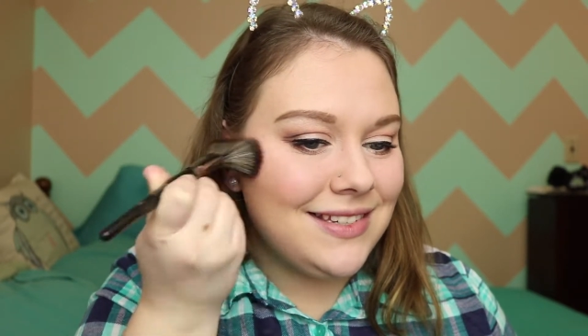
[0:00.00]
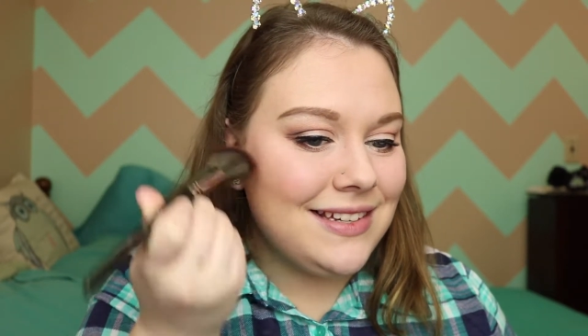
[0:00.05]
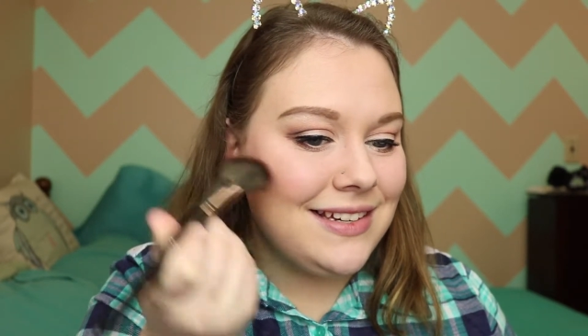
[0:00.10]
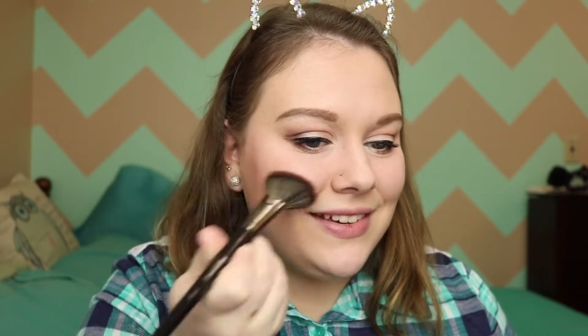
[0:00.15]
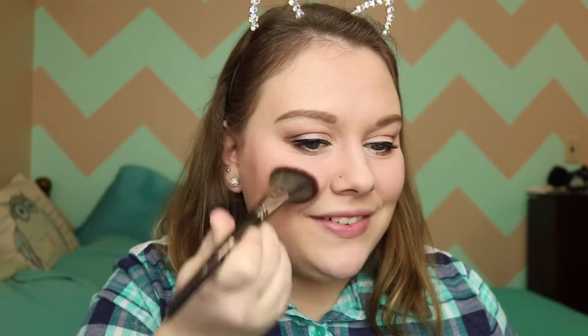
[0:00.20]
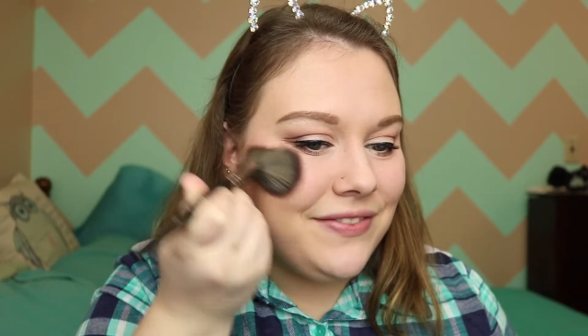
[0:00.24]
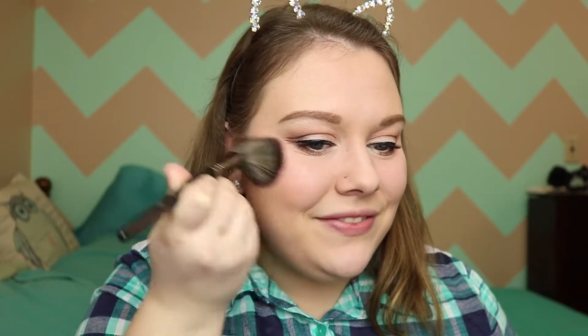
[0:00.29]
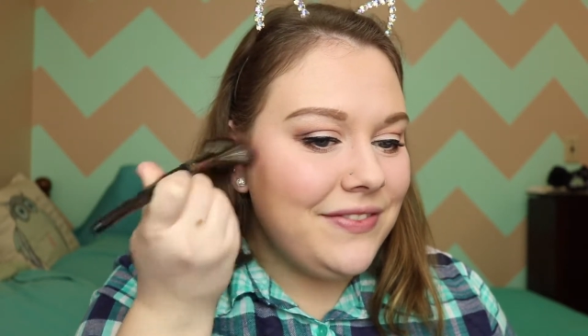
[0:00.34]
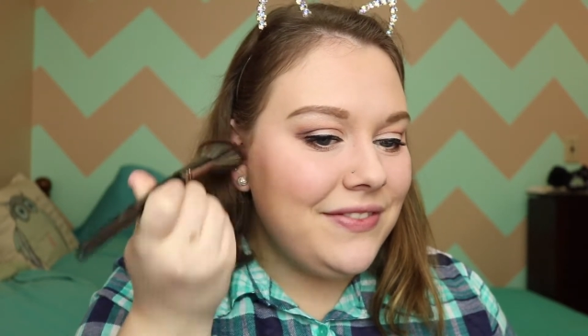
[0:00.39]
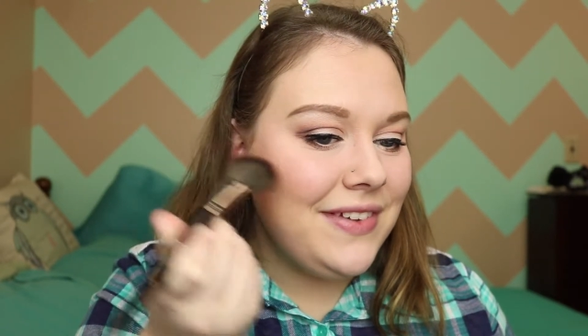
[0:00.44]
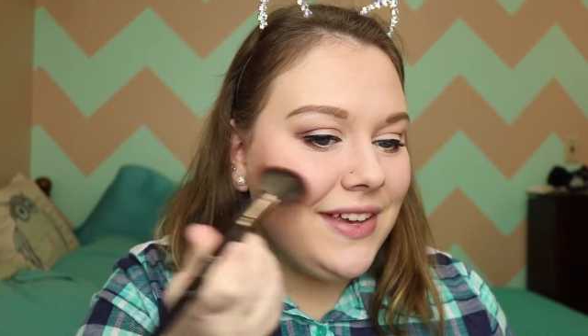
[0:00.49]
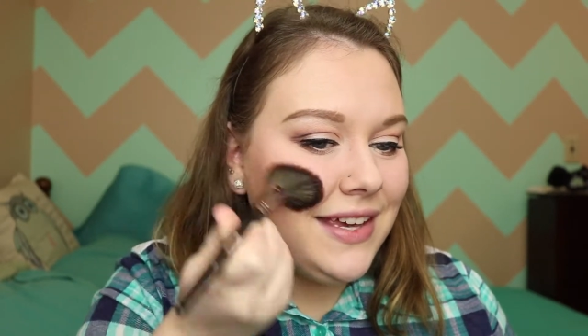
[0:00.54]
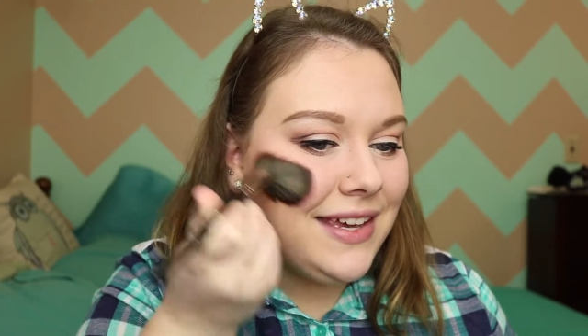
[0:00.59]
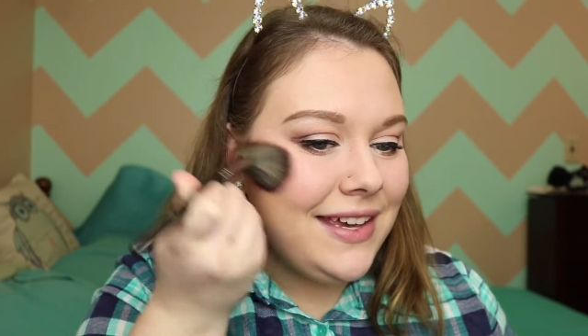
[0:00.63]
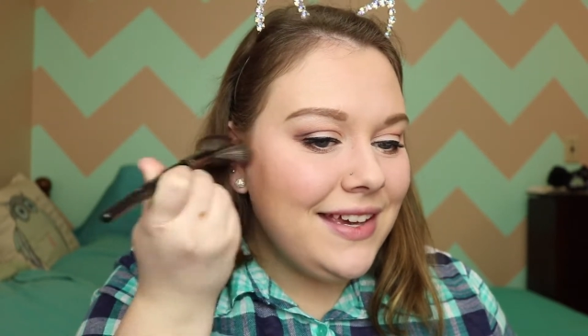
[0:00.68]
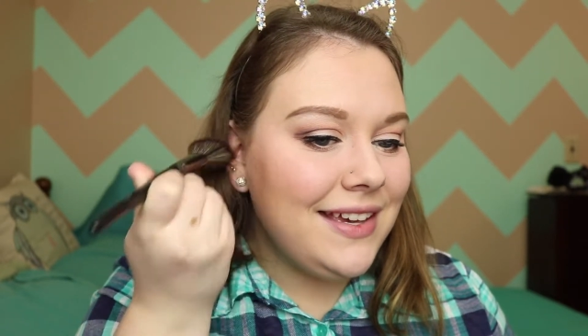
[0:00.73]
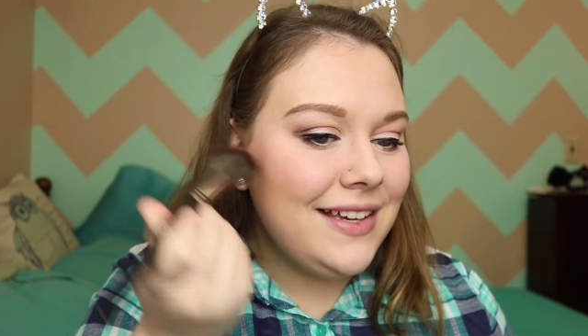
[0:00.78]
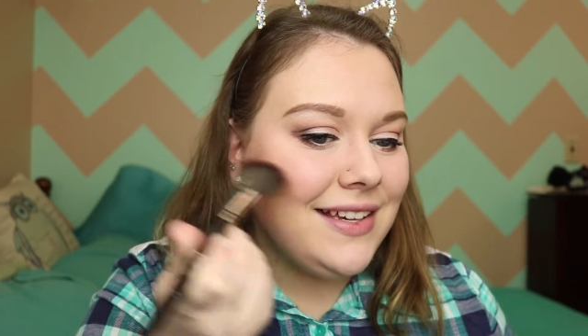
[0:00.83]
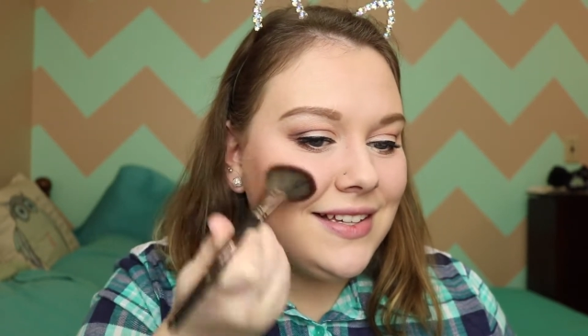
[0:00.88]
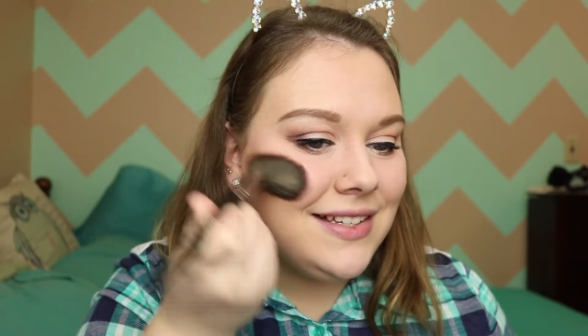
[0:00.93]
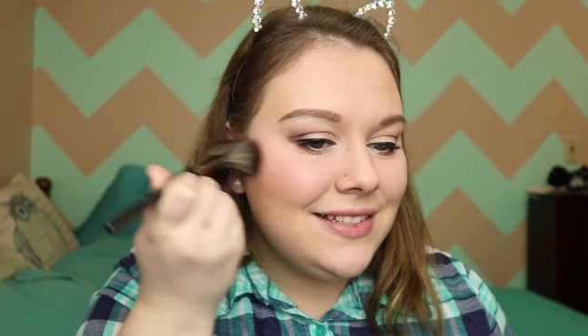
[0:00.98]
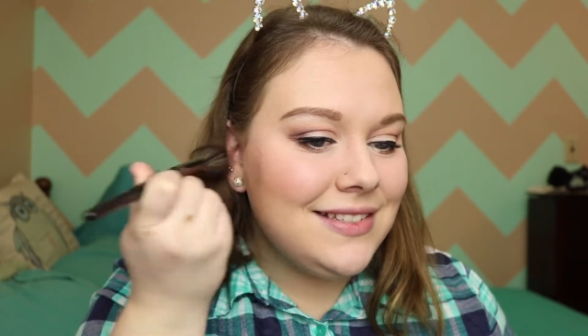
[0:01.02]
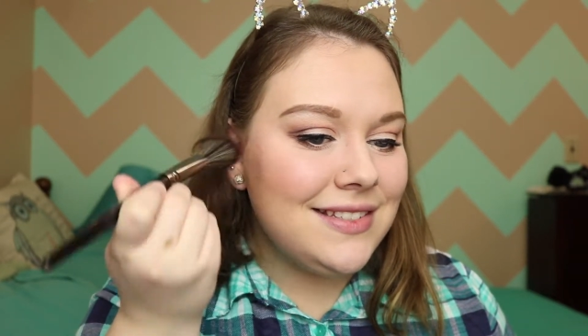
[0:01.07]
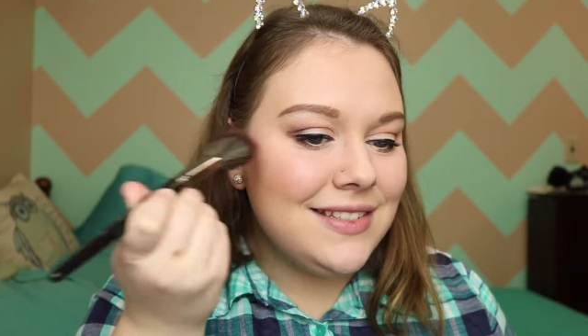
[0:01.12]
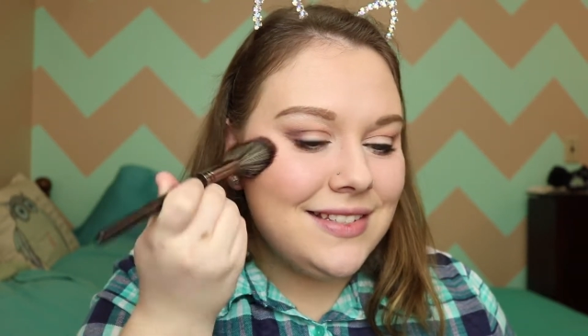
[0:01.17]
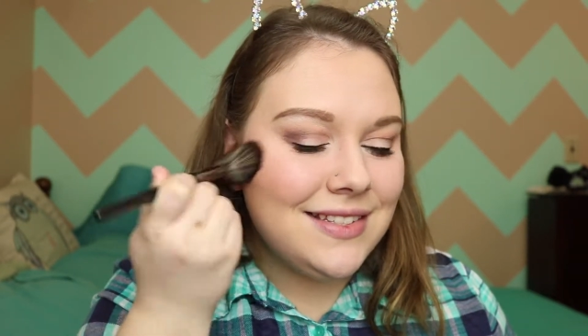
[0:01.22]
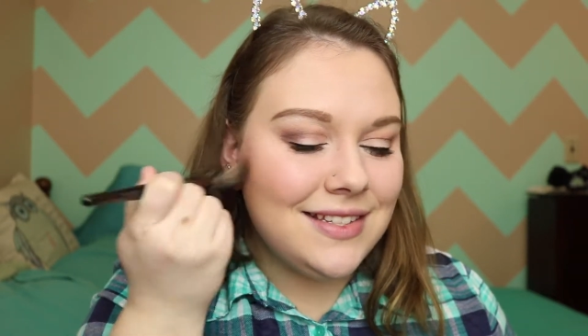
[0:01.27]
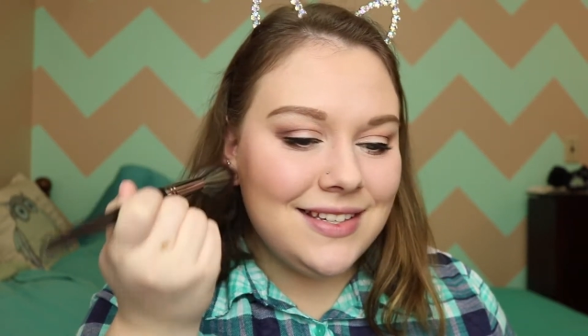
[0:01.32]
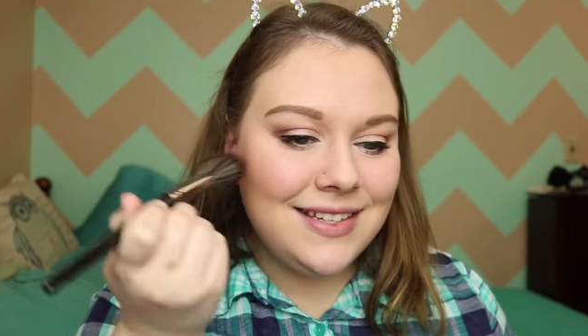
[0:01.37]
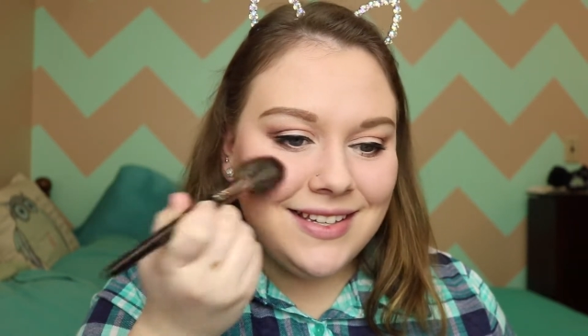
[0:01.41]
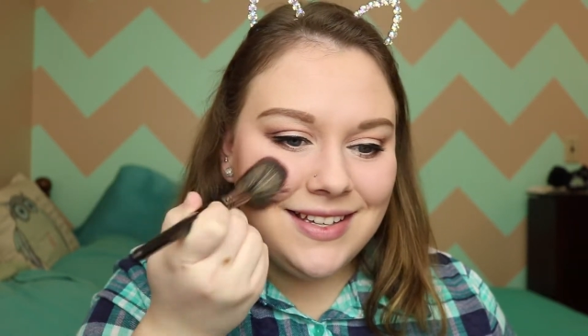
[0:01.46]
my
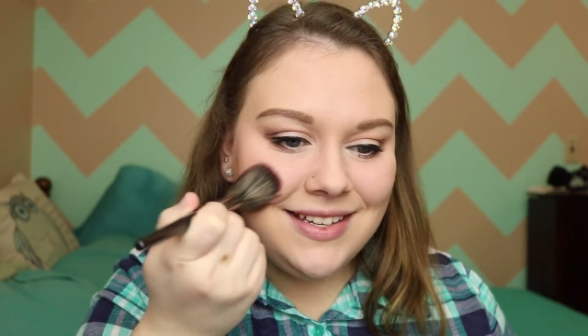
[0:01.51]
face.